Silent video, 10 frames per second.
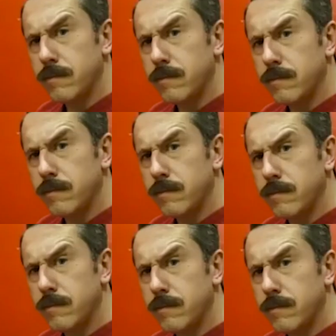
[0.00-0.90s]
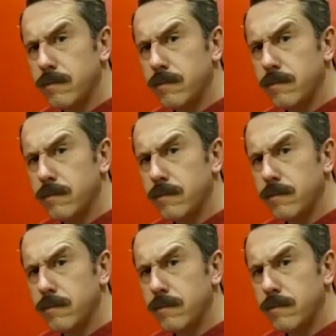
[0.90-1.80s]

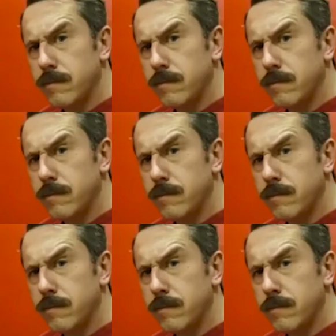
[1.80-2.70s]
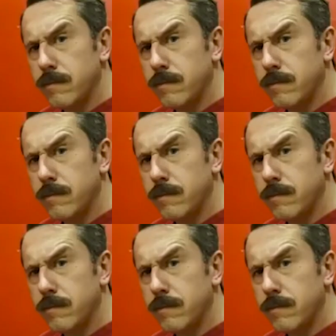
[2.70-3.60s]

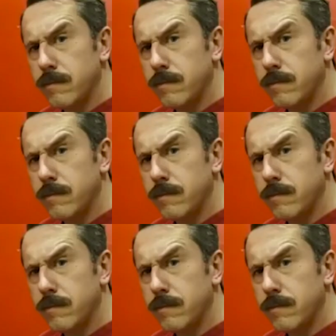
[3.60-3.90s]
[no speech]